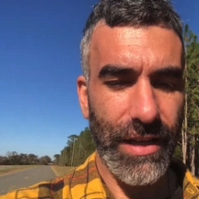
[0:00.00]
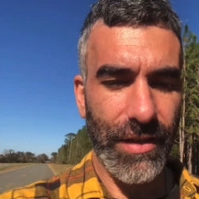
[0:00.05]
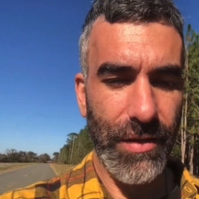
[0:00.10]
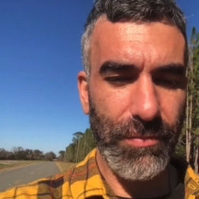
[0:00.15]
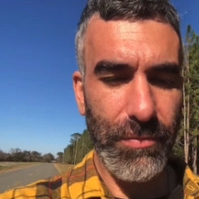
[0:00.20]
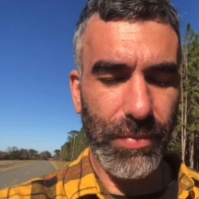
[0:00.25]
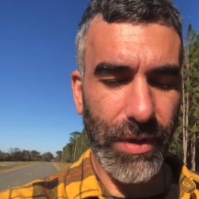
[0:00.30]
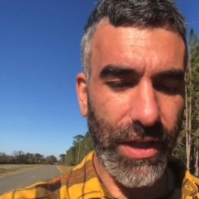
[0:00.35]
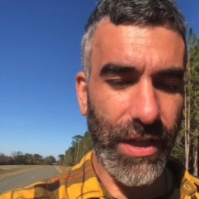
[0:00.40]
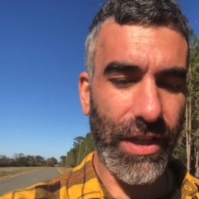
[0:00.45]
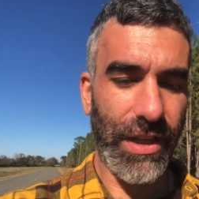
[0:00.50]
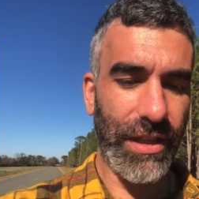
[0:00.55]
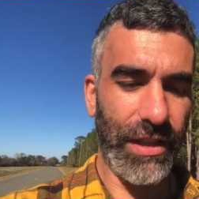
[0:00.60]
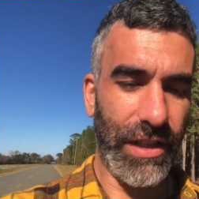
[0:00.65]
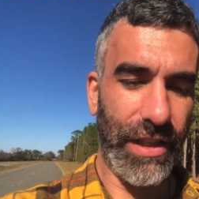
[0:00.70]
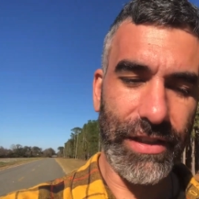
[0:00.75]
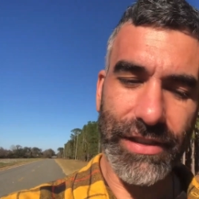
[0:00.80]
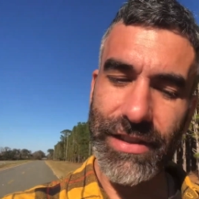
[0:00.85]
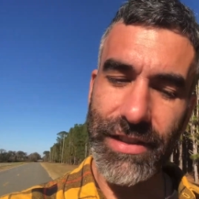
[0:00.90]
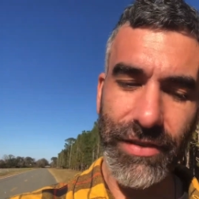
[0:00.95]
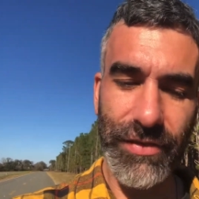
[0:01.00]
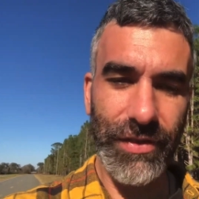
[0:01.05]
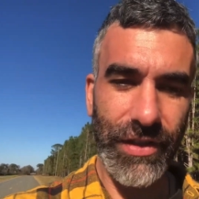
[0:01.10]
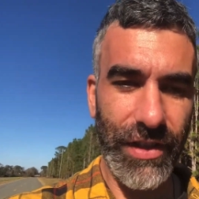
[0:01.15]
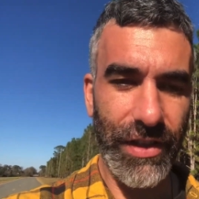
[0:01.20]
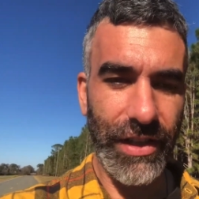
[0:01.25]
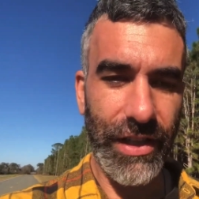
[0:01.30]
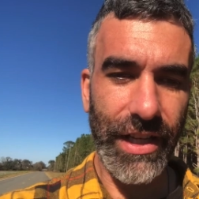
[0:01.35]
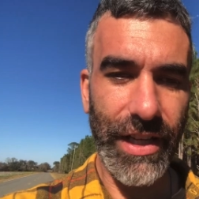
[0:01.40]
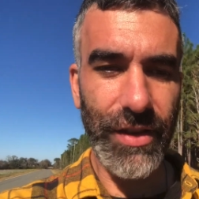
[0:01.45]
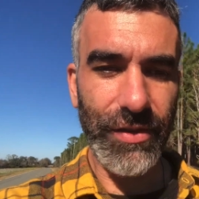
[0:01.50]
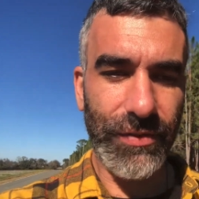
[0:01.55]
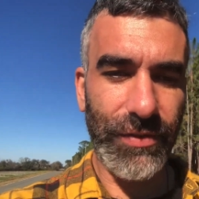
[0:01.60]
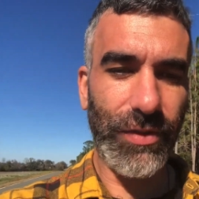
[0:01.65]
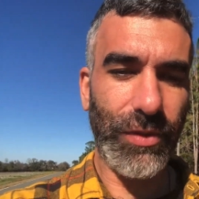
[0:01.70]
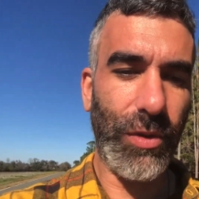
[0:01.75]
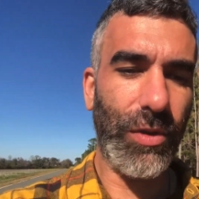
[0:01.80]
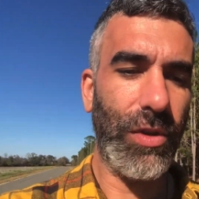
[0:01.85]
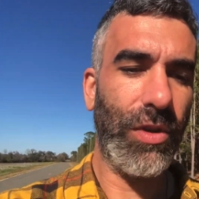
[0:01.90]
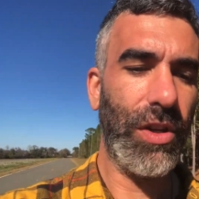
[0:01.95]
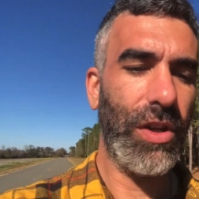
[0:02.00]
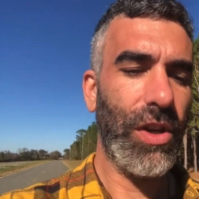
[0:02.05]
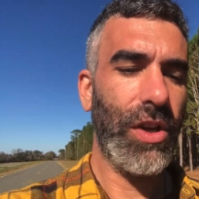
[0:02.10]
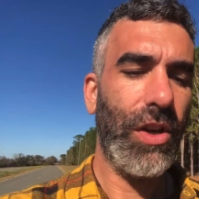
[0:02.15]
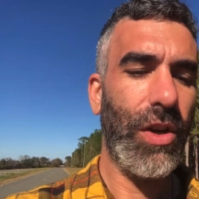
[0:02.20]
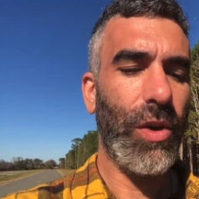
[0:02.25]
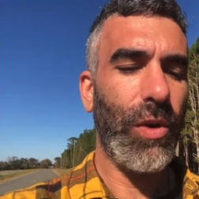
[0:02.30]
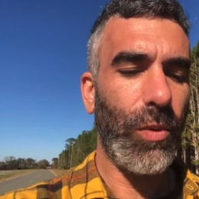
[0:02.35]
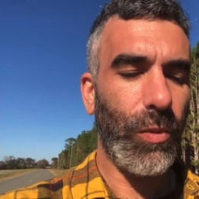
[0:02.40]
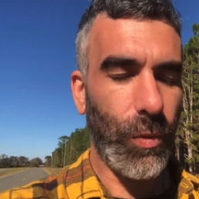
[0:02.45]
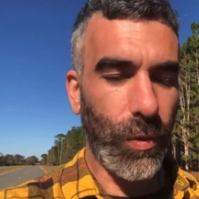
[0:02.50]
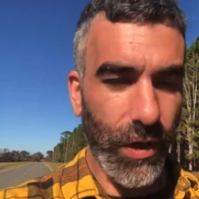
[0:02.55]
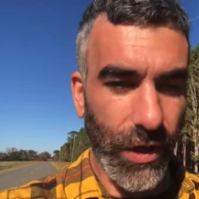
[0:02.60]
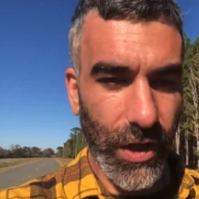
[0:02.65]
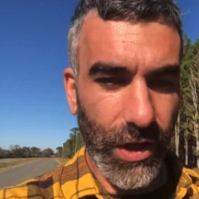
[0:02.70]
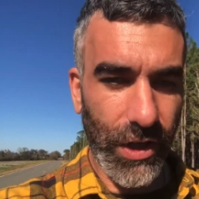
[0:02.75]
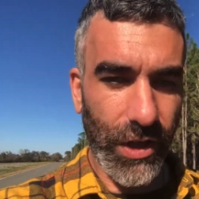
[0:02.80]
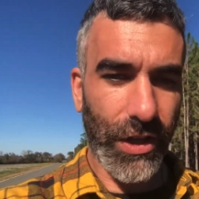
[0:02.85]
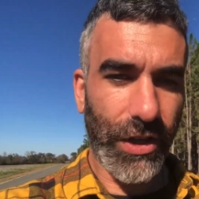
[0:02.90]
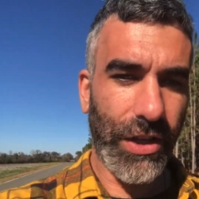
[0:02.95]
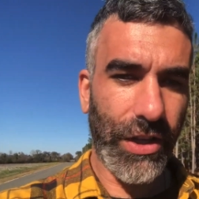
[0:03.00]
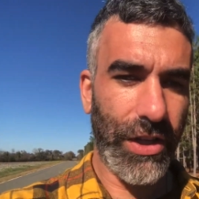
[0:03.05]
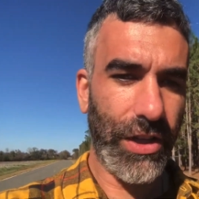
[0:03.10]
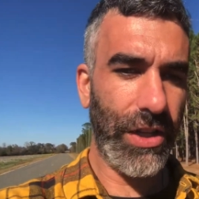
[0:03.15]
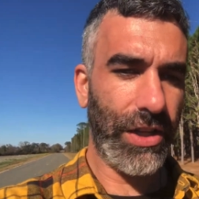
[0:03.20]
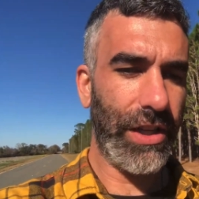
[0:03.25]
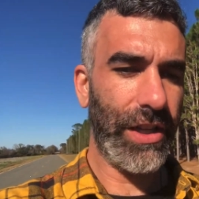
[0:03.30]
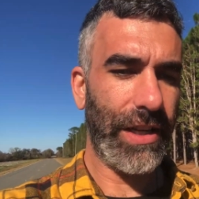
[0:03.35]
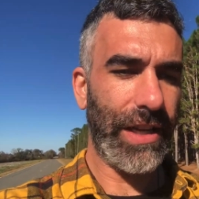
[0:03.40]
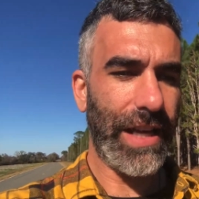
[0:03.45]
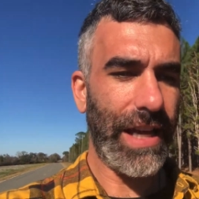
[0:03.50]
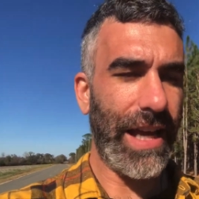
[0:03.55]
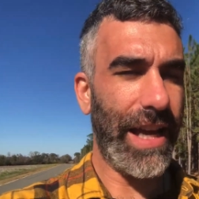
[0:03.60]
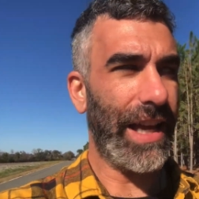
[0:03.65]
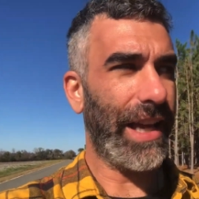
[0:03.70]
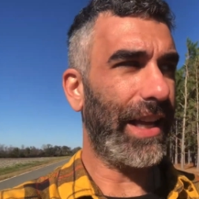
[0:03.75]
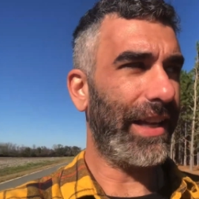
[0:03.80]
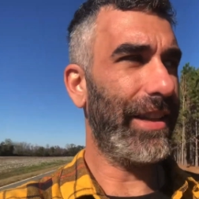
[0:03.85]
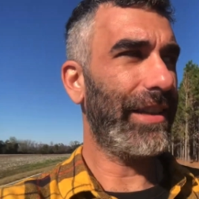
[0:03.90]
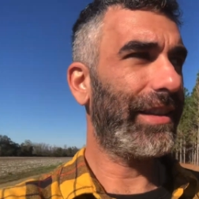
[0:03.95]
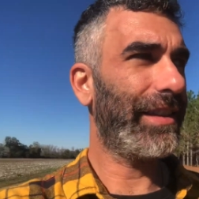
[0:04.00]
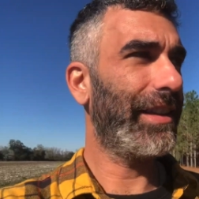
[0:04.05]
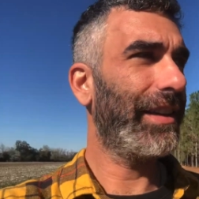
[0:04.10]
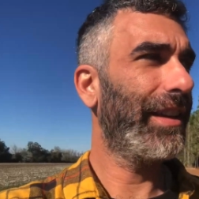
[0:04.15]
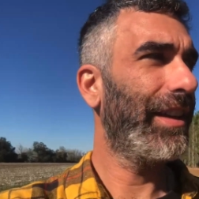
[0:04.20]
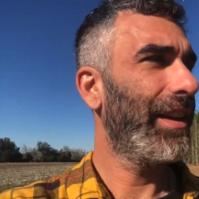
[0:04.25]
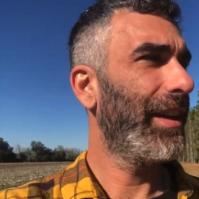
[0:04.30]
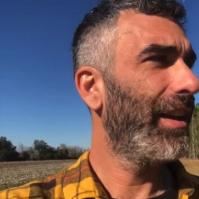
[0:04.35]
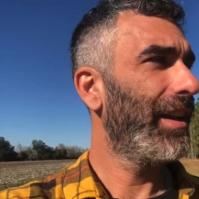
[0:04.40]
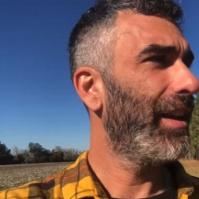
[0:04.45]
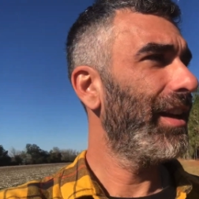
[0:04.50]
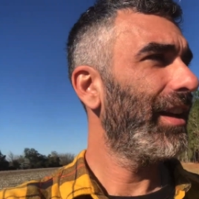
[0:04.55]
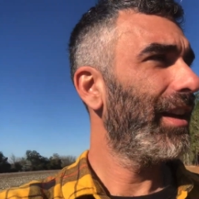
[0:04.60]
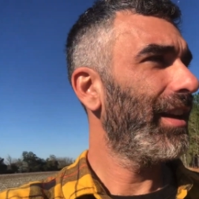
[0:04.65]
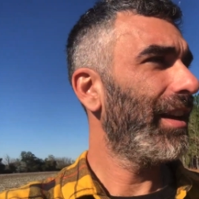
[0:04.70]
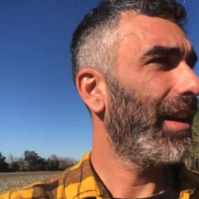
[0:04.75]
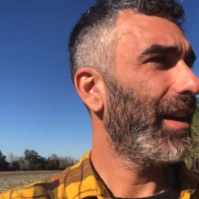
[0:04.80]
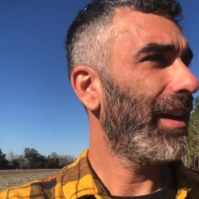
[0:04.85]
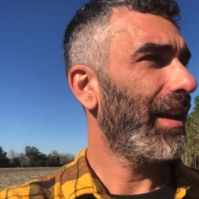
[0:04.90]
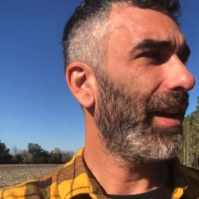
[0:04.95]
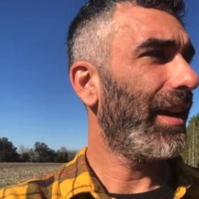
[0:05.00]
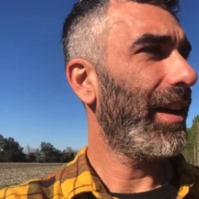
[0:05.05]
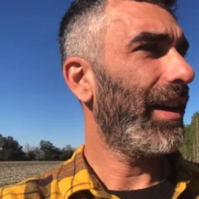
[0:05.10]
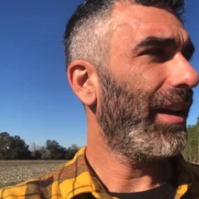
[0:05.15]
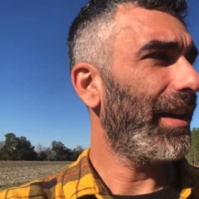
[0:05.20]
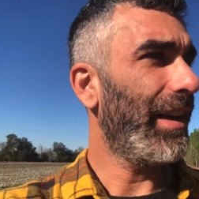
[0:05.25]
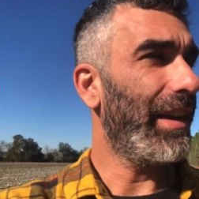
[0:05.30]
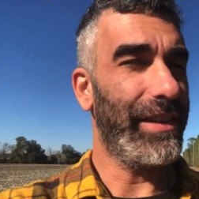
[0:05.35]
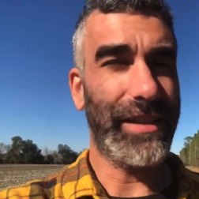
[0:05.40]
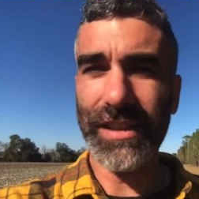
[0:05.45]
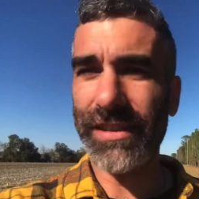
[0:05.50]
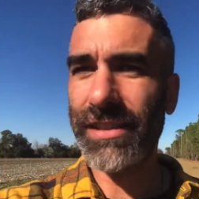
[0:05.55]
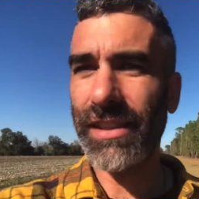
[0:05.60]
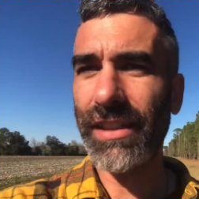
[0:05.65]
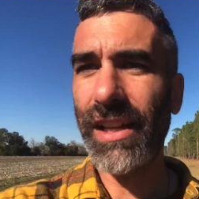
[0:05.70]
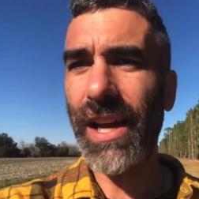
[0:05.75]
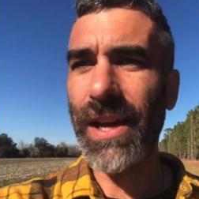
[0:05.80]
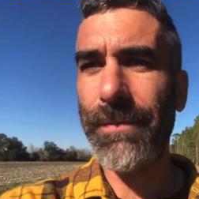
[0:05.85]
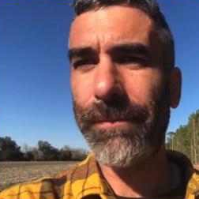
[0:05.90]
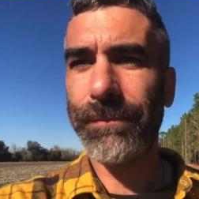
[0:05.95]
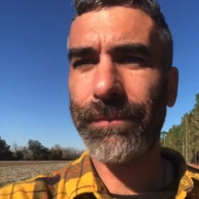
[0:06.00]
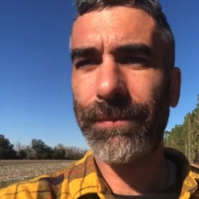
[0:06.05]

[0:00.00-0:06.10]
but it's a very helpful word, and it does a lot.